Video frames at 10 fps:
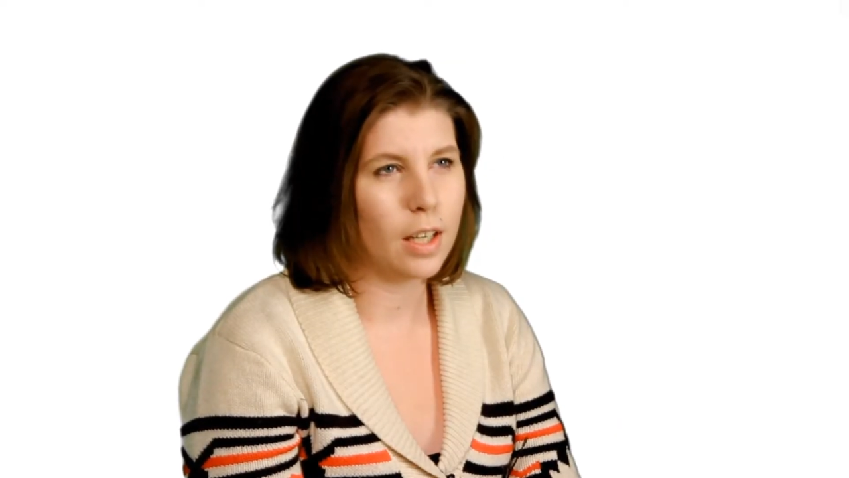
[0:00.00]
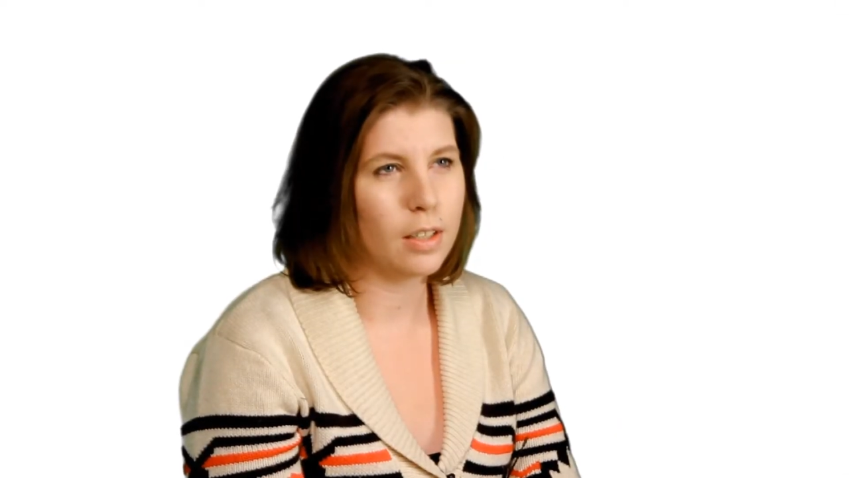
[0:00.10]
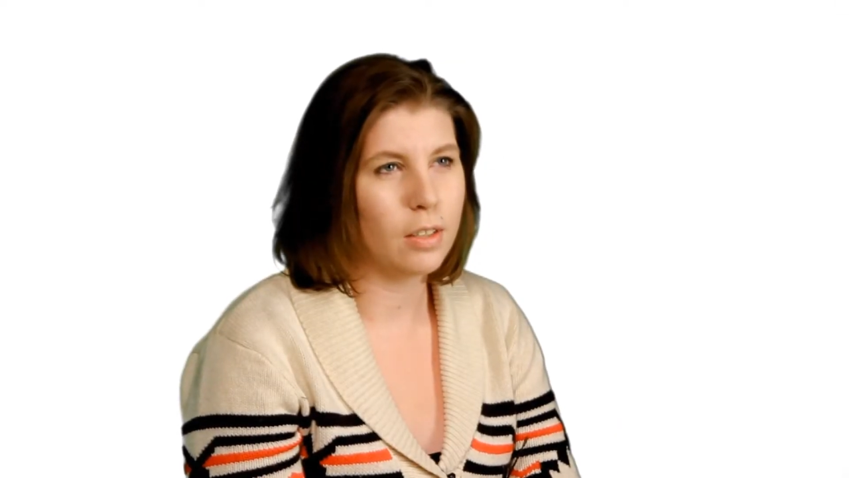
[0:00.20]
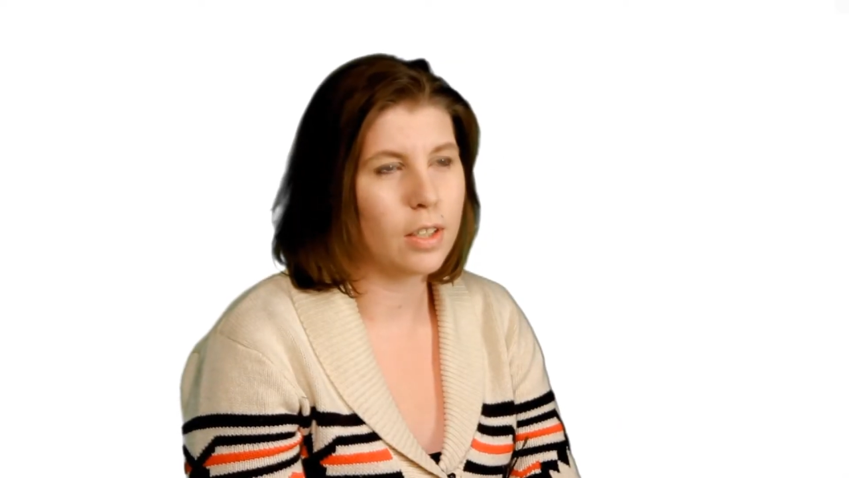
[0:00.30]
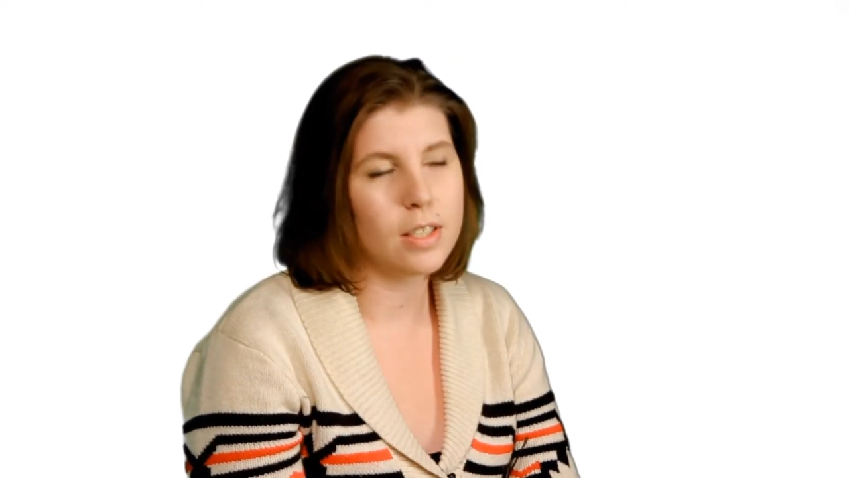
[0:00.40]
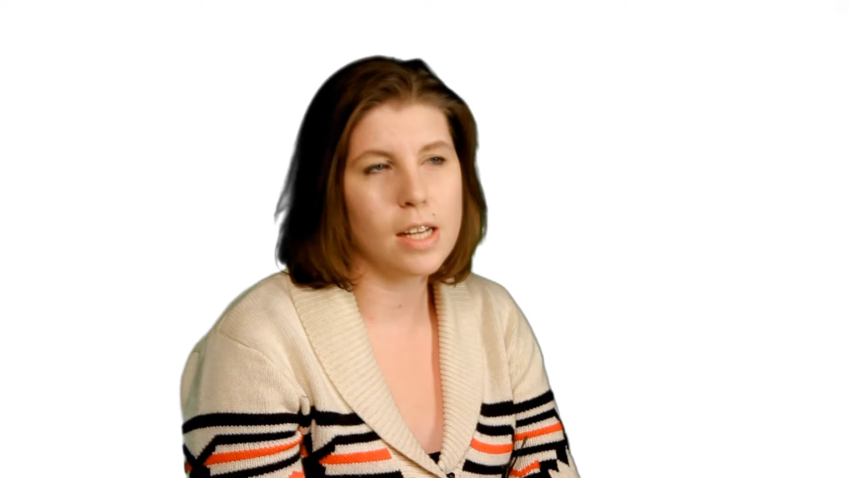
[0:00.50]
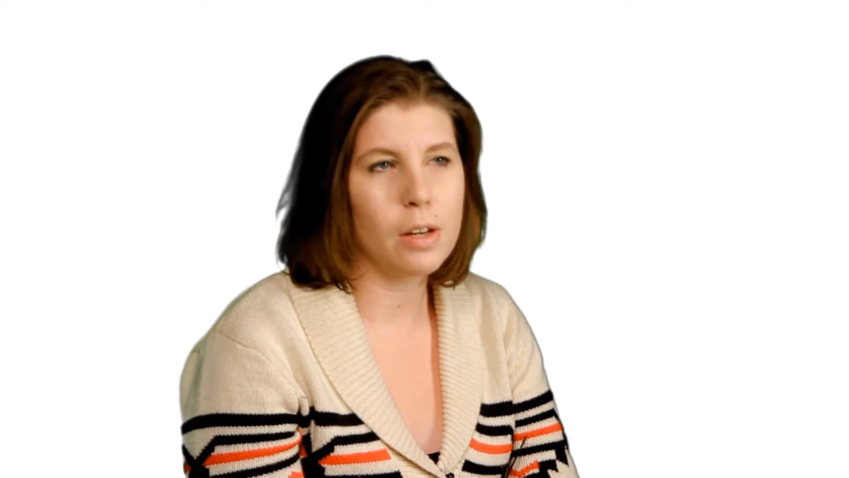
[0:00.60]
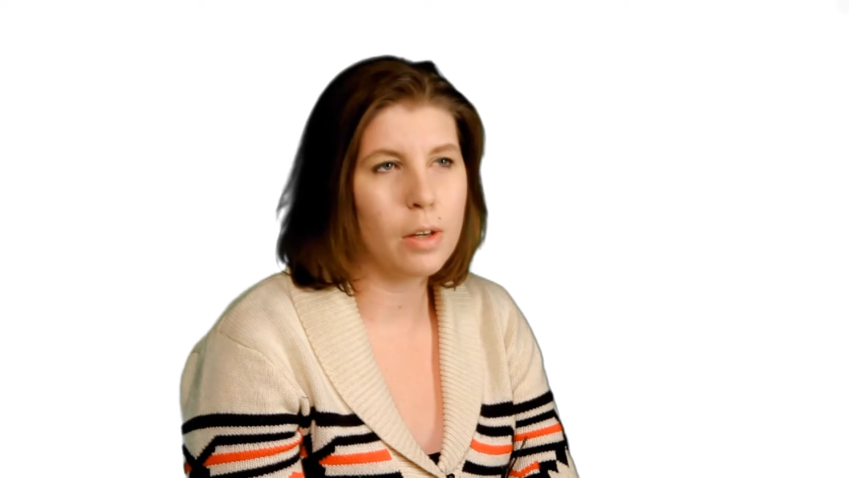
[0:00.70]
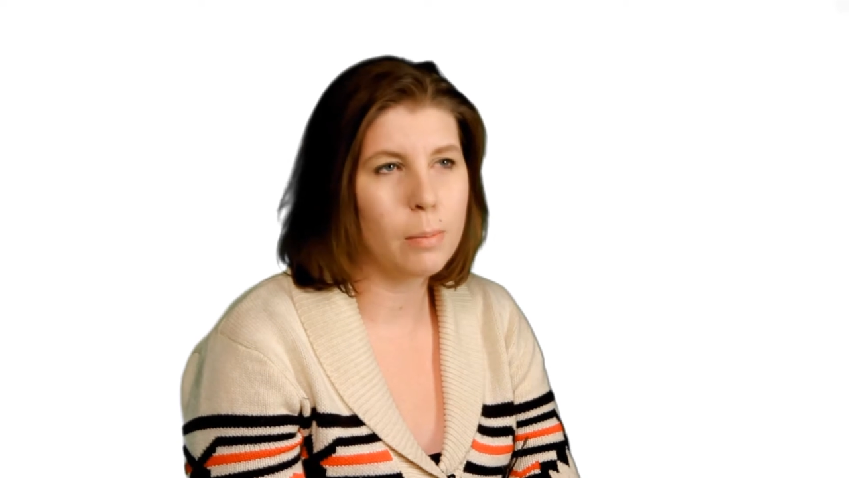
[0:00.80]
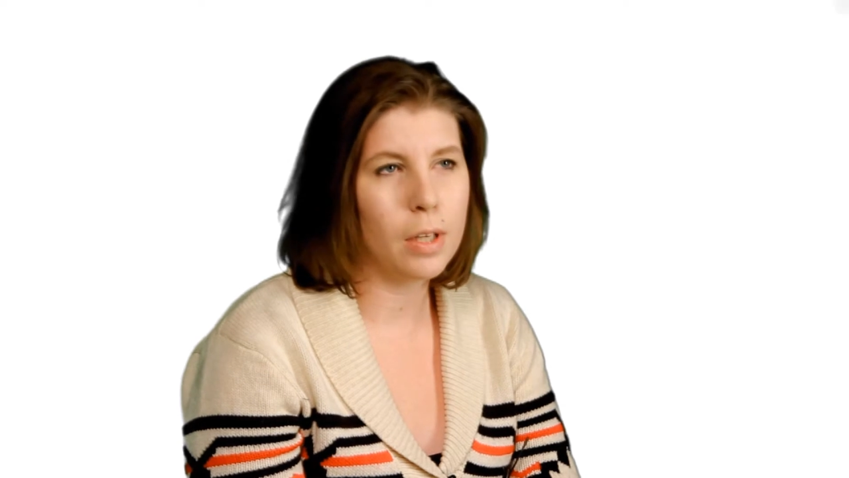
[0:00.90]
kind of looking
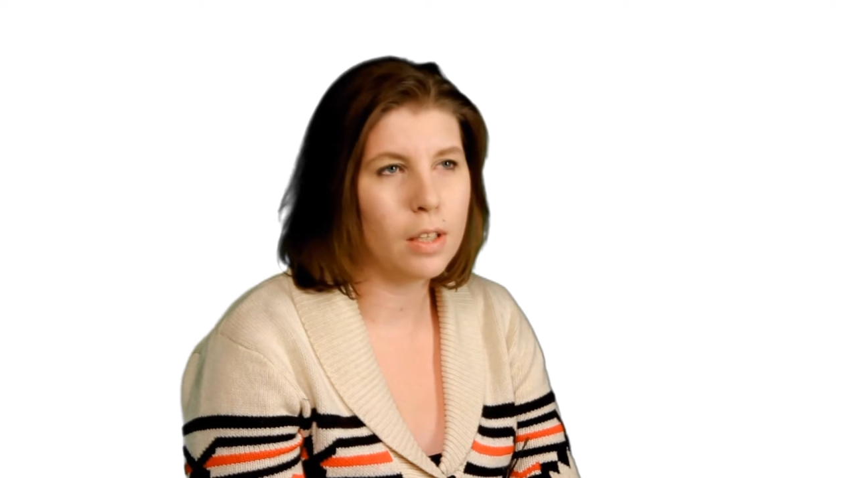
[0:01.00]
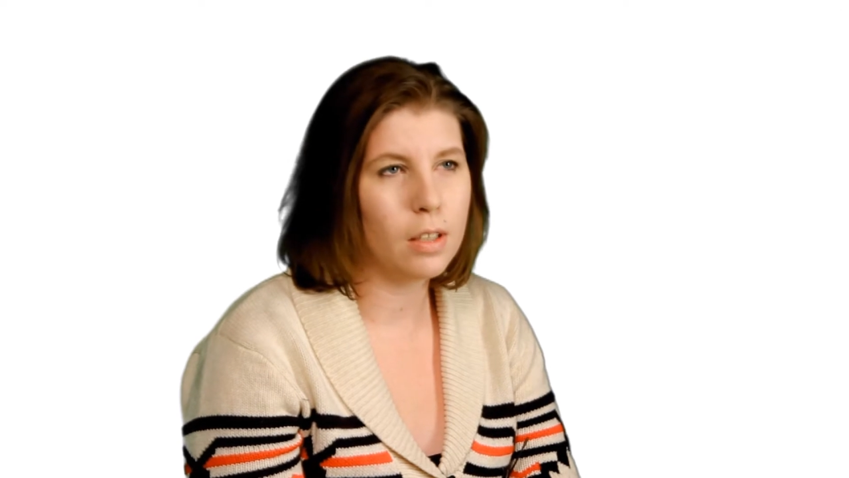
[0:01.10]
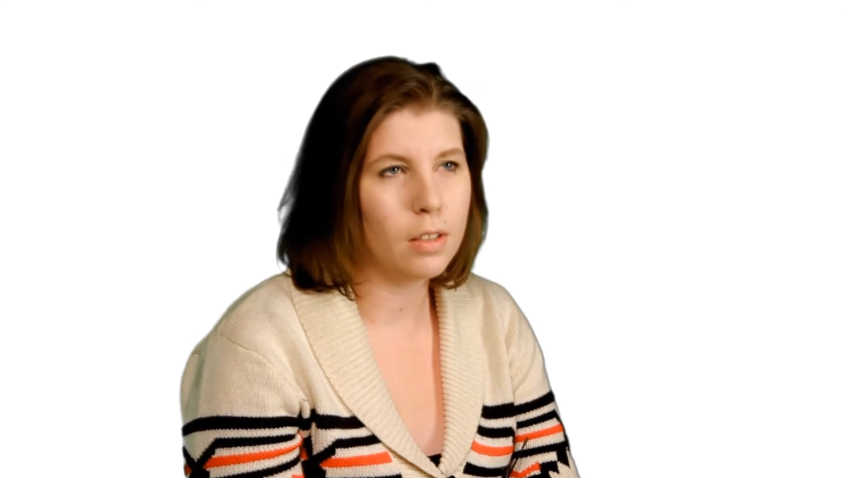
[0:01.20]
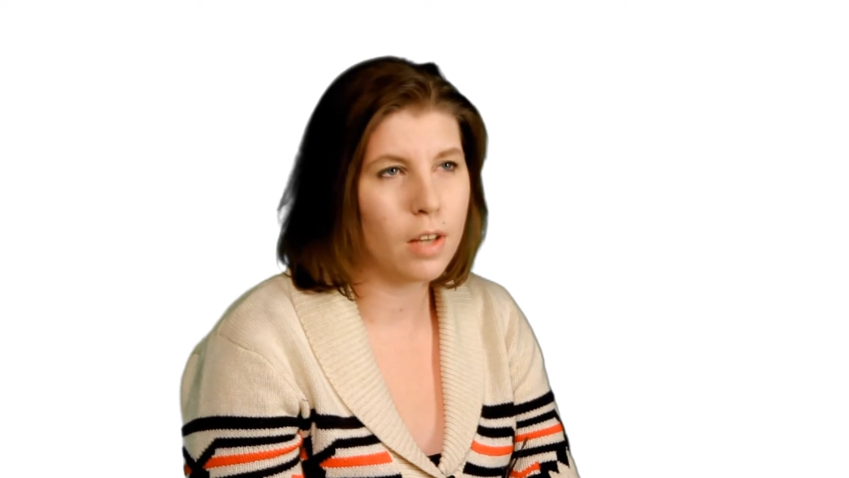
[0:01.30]
down on me,